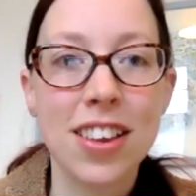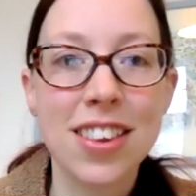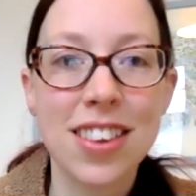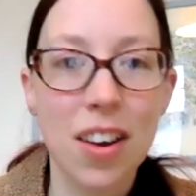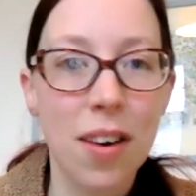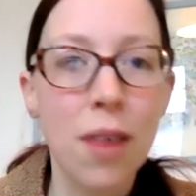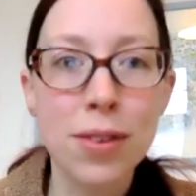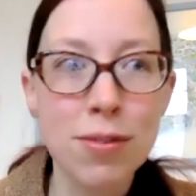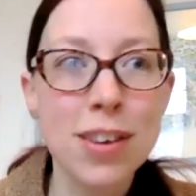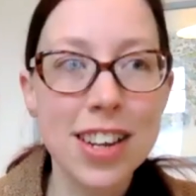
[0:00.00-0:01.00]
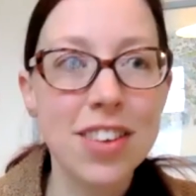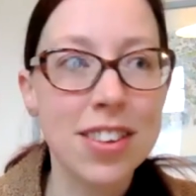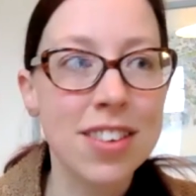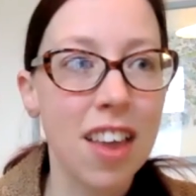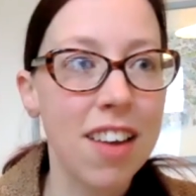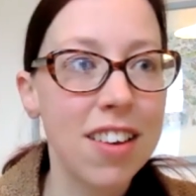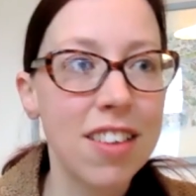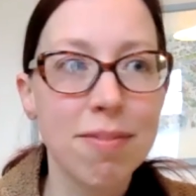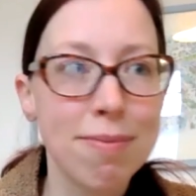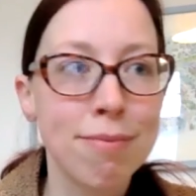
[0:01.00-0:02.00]
So I was really just like,
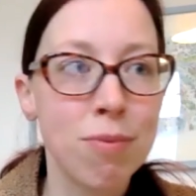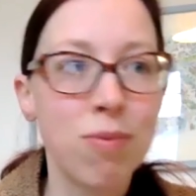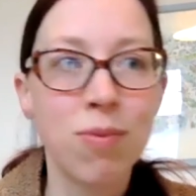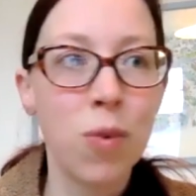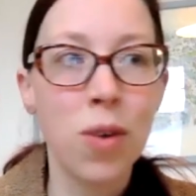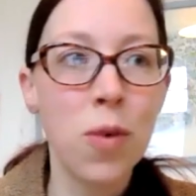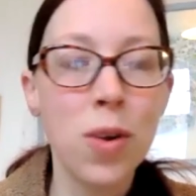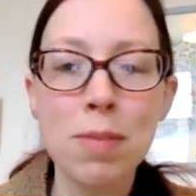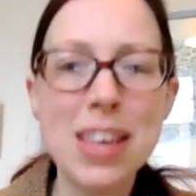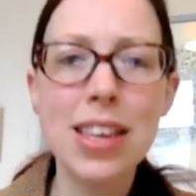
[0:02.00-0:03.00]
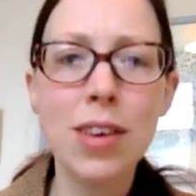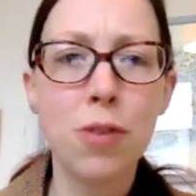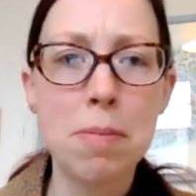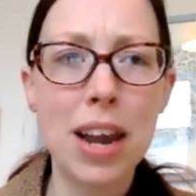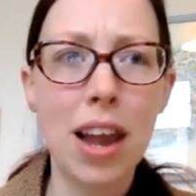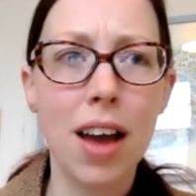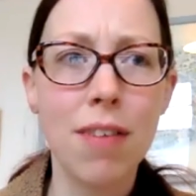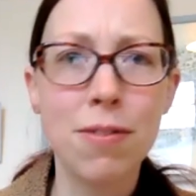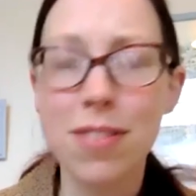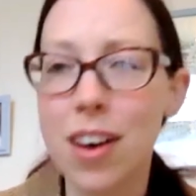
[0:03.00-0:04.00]
what's missing from my
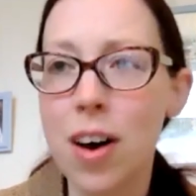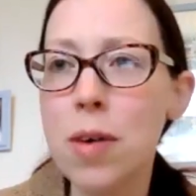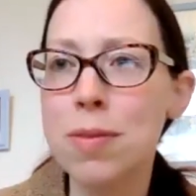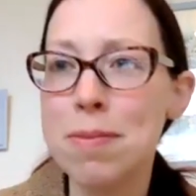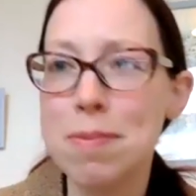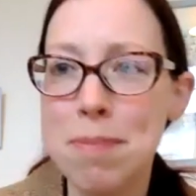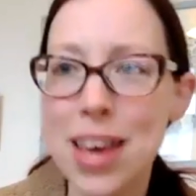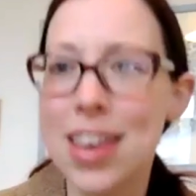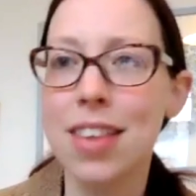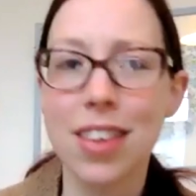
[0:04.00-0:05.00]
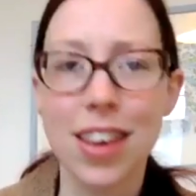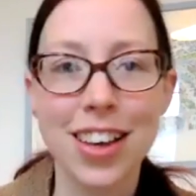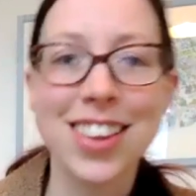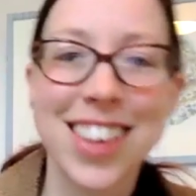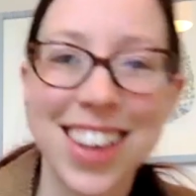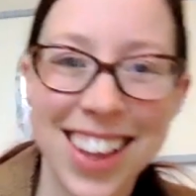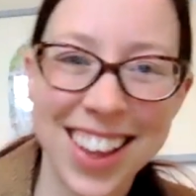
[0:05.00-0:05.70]
life? Oh, making things.